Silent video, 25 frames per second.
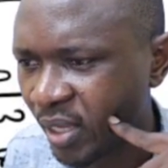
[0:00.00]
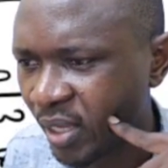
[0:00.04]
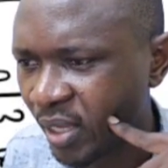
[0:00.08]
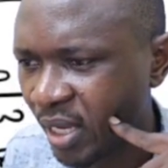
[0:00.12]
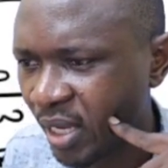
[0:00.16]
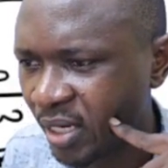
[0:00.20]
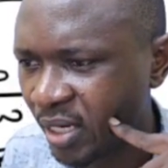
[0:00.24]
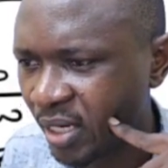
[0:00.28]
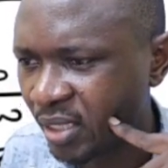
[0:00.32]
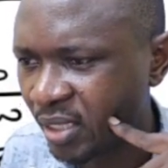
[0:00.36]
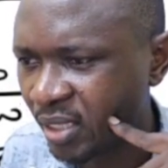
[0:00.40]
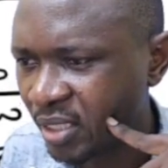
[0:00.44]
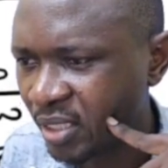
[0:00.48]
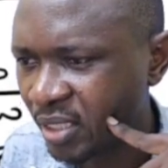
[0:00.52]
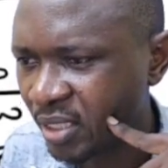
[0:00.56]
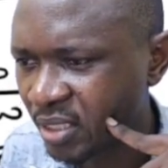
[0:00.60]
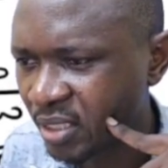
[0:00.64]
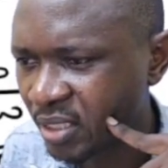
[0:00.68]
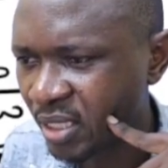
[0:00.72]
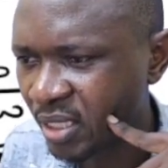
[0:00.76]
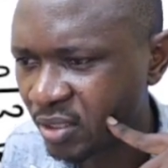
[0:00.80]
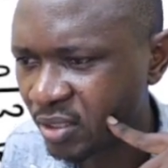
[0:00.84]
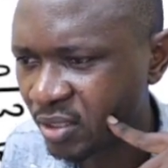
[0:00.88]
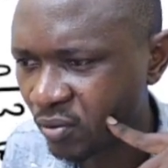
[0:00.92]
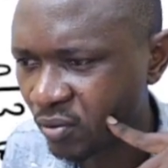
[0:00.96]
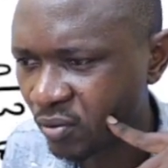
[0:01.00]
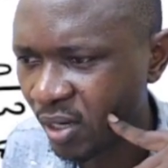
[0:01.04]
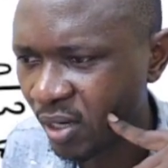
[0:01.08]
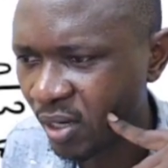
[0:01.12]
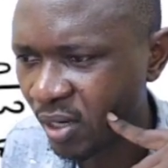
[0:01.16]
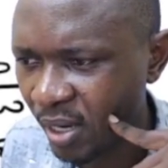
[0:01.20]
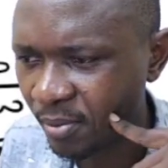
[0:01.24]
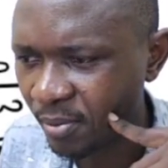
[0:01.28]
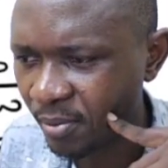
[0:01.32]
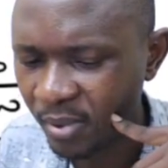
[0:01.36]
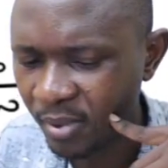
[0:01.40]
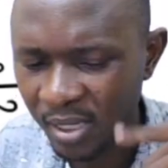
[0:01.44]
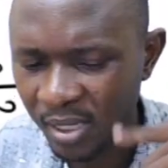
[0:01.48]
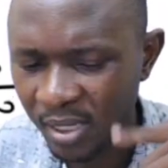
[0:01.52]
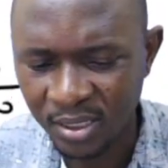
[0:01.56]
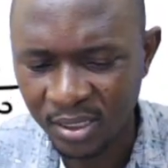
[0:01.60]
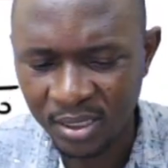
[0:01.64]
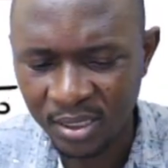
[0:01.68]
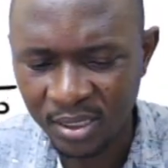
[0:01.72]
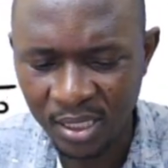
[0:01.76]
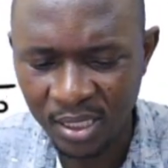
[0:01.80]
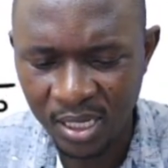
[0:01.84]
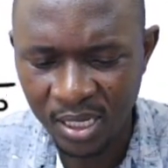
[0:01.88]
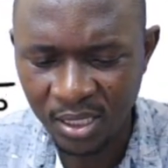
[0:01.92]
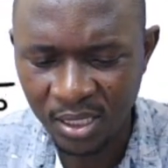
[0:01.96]
And in this case, we'll have
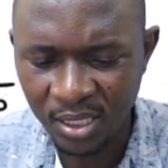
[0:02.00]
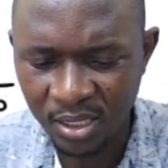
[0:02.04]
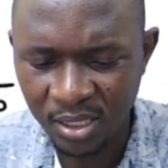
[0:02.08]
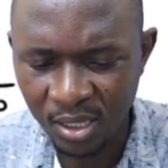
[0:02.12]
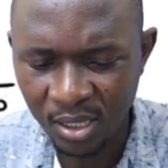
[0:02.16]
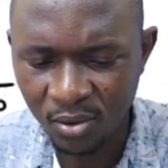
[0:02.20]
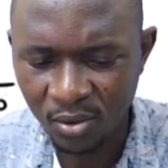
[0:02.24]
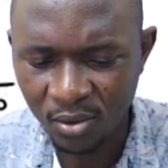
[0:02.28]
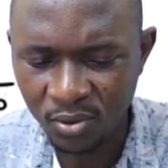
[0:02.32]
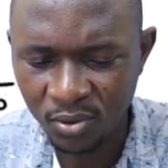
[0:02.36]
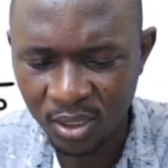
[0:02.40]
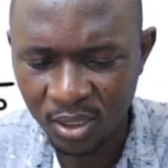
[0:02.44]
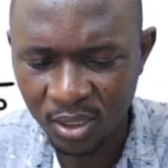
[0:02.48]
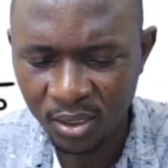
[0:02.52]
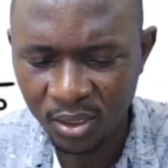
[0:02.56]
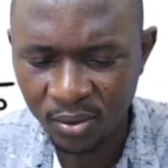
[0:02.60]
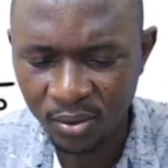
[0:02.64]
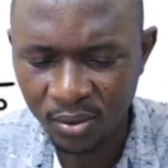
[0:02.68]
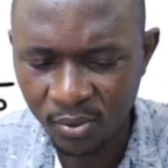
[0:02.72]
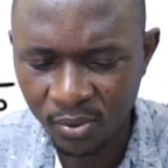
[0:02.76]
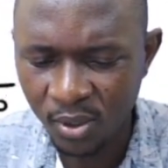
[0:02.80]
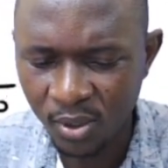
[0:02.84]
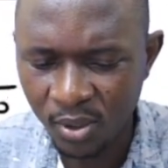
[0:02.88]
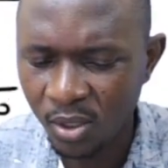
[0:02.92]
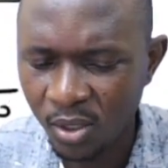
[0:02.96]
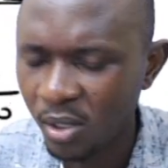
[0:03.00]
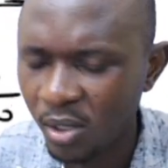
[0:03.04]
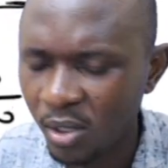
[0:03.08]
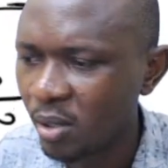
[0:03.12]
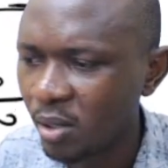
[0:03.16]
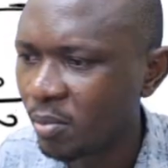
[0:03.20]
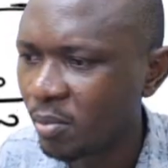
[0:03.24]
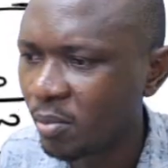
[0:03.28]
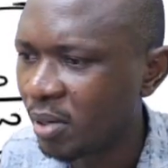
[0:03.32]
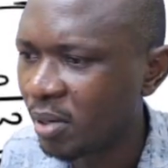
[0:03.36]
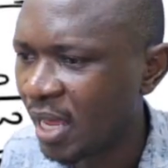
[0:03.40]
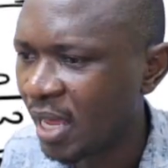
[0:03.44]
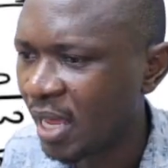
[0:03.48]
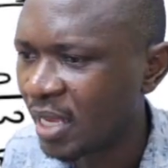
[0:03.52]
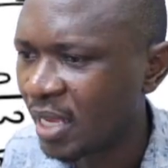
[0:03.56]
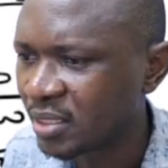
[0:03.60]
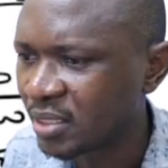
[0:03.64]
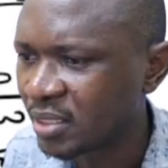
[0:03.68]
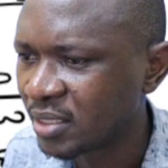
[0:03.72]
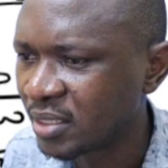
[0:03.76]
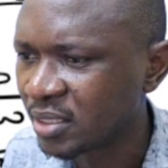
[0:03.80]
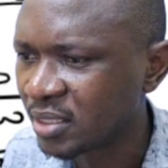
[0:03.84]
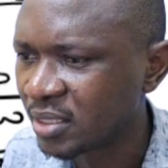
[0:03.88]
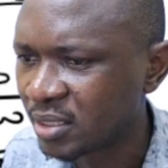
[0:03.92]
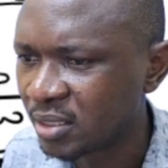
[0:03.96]
98,000
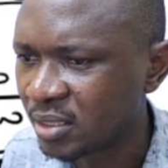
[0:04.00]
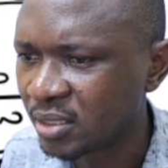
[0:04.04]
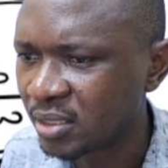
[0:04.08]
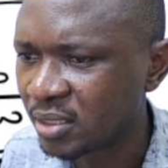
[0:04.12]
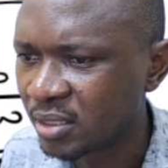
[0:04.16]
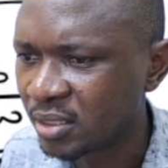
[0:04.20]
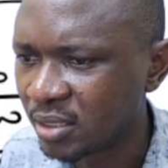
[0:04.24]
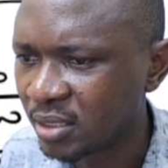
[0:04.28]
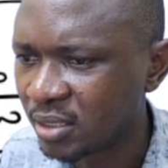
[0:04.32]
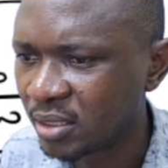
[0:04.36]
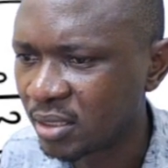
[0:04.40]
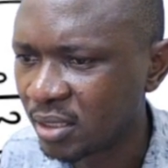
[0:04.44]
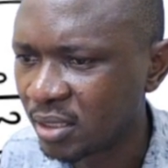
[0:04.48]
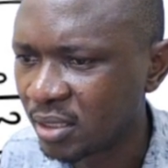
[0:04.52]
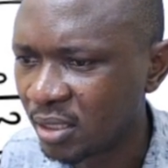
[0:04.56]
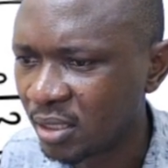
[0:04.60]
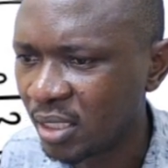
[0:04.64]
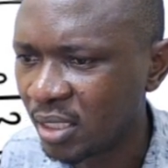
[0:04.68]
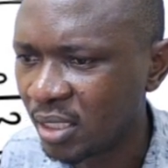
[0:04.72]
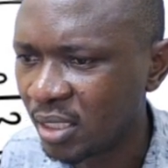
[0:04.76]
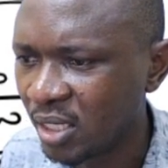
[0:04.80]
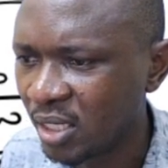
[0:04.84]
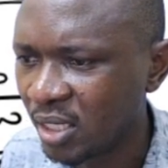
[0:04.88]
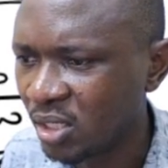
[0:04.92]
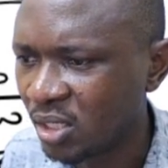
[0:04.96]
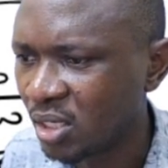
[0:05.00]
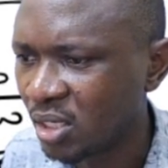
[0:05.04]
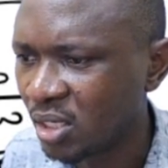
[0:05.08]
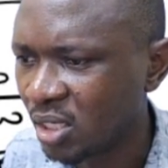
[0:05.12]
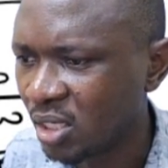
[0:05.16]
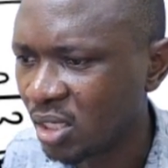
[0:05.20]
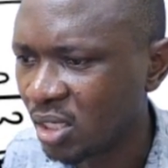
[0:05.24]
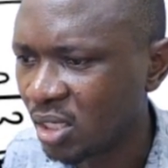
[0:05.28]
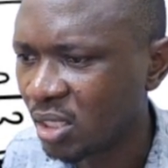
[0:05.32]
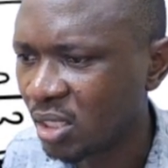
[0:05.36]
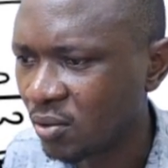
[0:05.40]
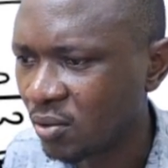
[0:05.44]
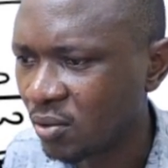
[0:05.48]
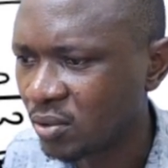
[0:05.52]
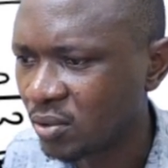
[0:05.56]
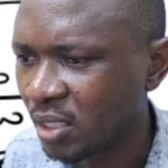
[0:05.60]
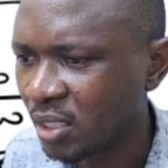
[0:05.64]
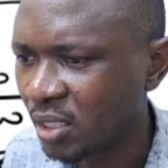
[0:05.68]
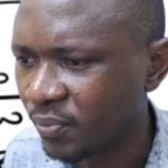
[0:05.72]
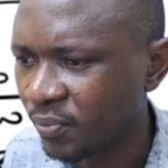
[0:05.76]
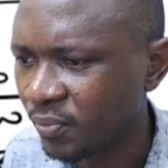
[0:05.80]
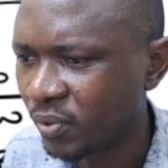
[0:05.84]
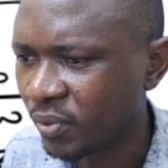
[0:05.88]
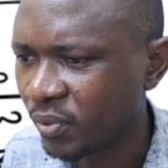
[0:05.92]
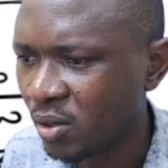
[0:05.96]
plus 33,000
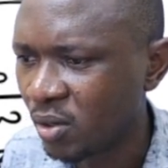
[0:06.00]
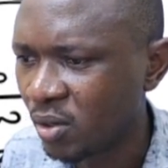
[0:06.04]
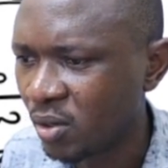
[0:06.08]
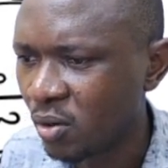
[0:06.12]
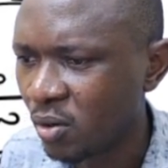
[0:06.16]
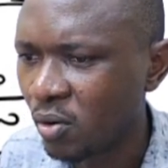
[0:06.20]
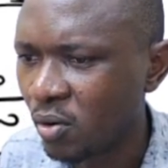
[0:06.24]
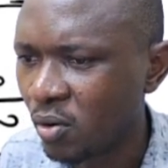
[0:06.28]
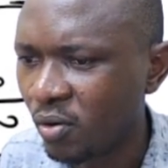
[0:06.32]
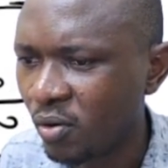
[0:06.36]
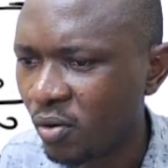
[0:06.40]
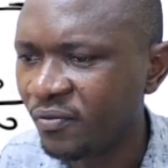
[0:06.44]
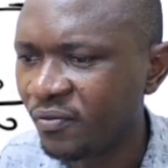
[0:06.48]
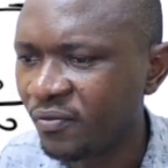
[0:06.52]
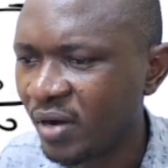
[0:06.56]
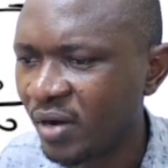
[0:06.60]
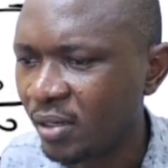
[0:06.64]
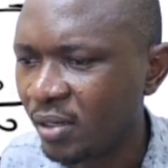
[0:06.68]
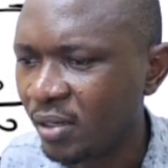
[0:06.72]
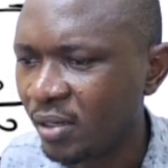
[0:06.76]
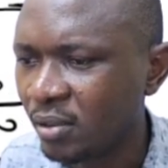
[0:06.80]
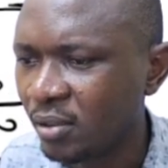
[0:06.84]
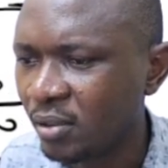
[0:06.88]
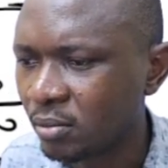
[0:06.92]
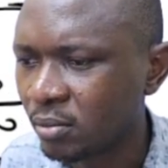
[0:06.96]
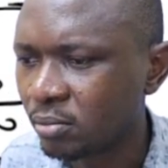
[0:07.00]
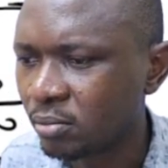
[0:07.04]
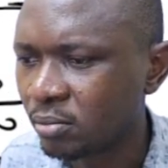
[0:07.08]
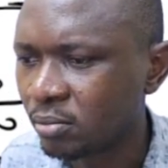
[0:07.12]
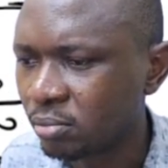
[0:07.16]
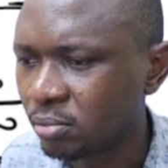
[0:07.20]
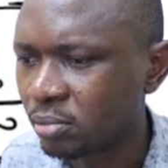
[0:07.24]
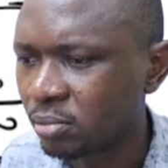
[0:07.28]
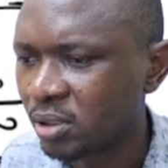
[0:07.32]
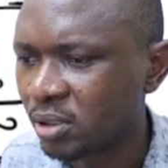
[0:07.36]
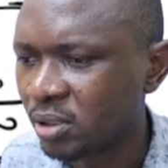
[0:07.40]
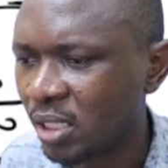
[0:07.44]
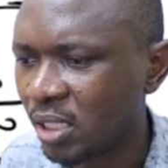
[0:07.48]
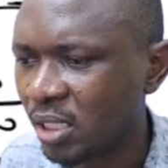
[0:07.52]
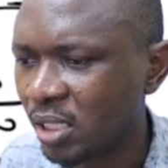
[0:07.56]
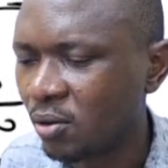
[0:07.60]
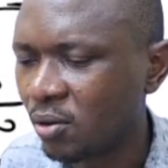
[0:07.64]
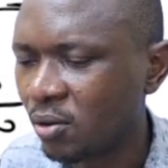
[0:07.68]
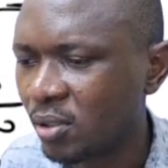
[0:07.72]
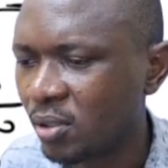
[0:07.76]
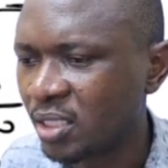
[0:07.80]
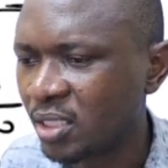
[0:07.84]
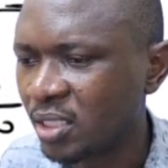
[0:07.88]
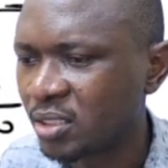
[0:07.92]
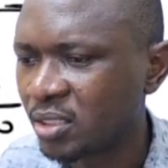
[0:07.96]
over
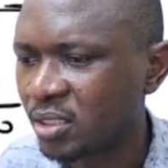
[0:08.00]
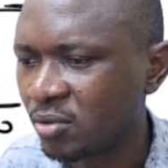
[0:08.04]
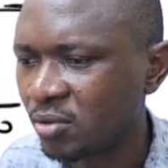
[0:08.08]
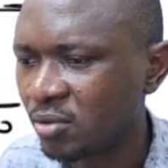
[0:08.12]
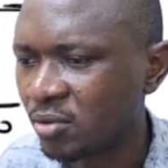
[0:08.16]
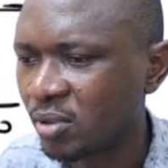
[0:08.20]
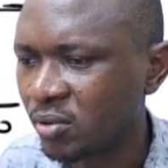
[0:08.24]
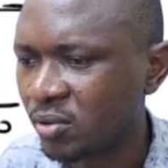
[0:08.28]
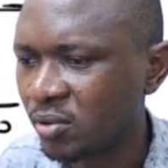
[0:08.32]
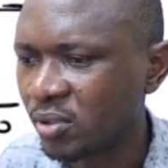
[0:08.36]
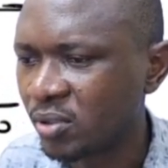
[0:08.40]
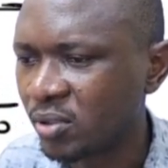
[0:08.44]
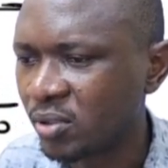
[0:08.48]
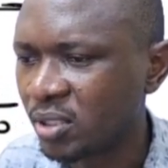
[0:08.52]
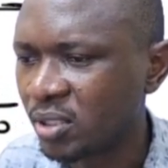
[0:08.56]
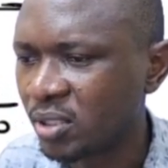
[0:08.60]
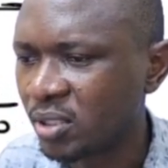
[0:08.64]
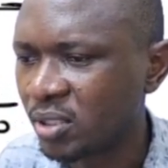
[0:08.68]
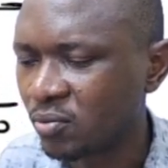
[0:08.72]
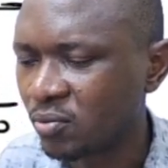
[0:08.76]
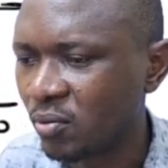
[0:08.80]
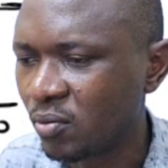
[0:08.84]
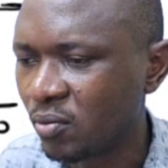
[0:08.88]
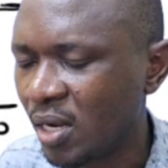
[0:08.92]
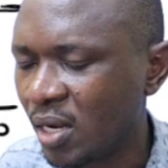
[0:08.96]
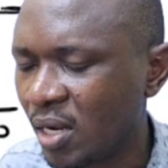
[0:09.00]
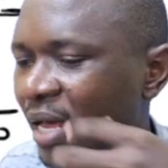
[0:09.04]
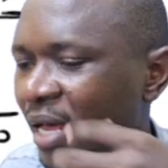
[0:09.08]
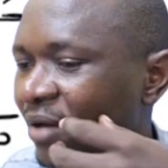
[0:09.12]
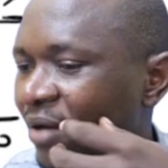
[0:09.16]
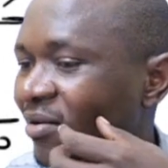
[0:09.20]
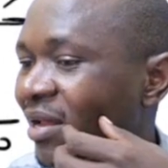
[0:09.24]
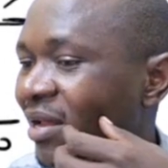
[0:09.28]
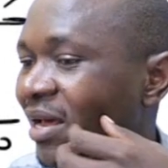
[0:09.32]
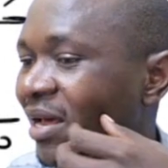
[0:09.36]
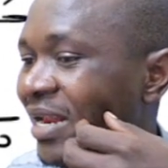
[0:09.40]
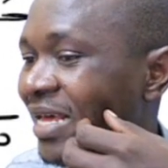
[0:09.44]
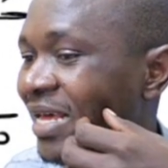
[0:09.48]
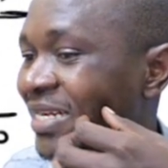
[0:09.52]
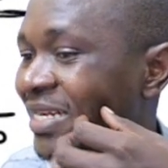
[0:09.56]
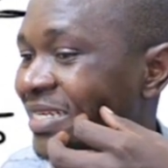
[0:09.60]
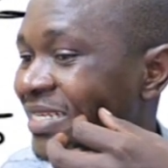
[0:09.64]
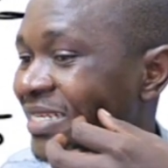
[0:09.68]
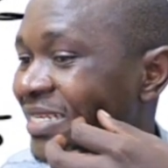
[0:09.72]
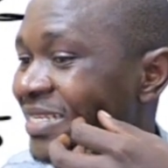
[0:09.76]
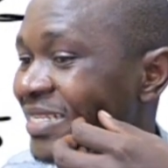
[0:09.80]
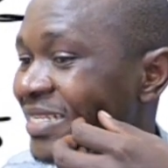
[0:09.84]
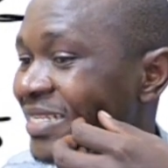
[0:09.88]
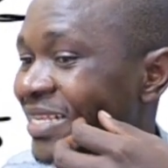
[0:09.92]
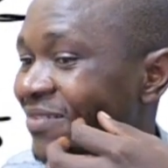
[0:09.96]
shareholders' equity, which is
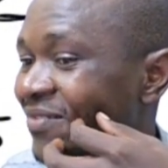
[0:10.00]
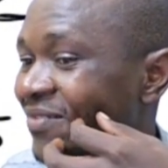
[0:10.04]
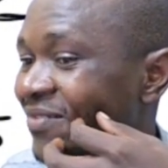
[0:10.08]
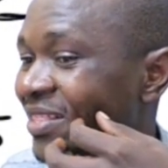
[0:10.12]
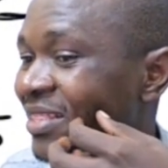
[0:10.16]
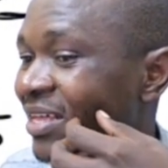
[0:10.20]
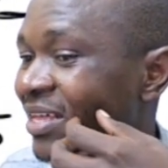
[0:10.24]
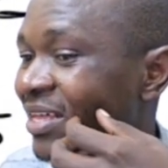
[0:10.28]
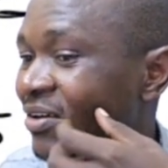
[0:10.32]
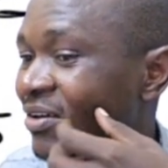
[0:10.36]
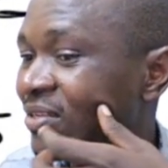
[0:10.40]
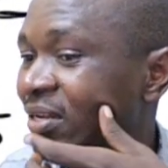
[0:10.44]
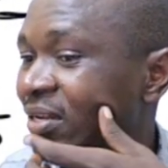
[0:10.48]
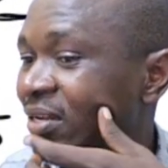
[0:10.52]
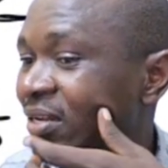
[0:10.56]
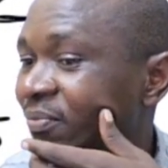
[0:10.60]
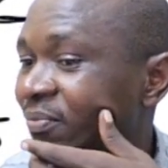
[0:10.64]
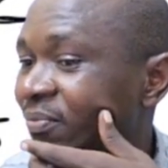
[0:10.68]
197,000.